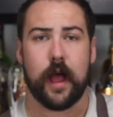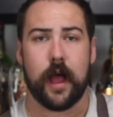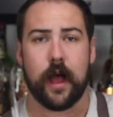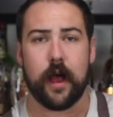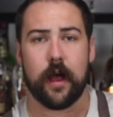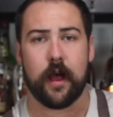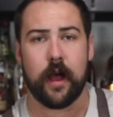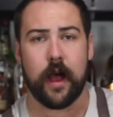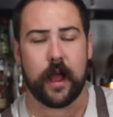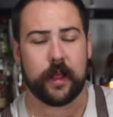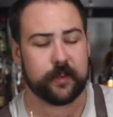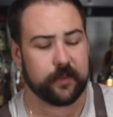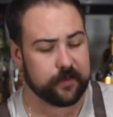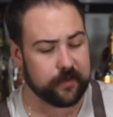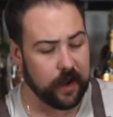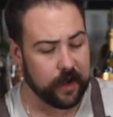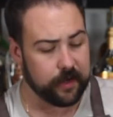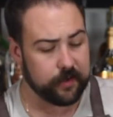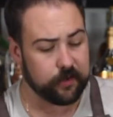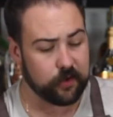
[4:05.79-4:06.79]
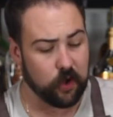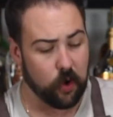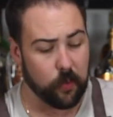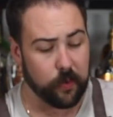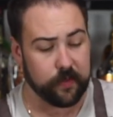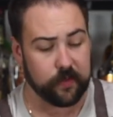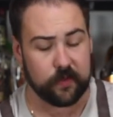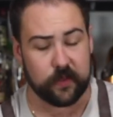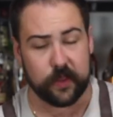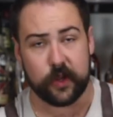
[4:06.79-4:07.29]
I decided to go
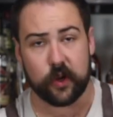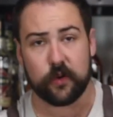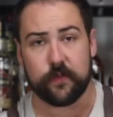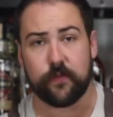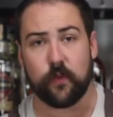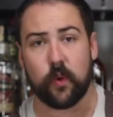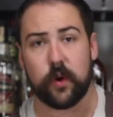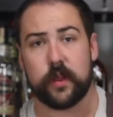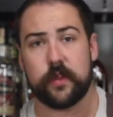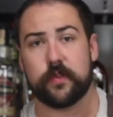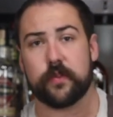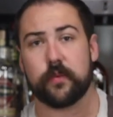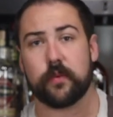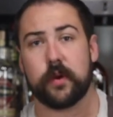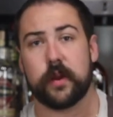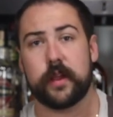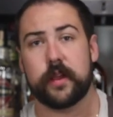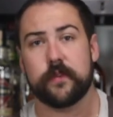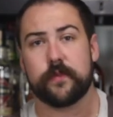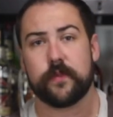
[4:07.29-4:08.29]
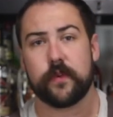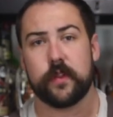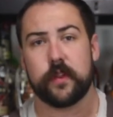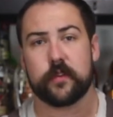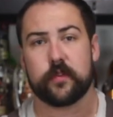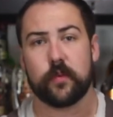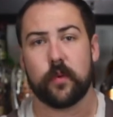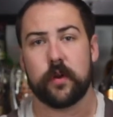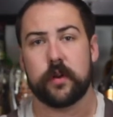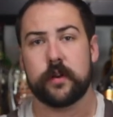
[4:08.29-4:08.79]
with Liquor 43 for
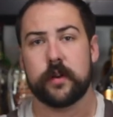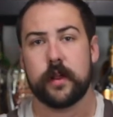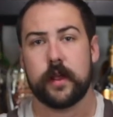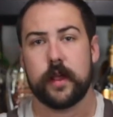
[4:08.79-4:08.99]
this one.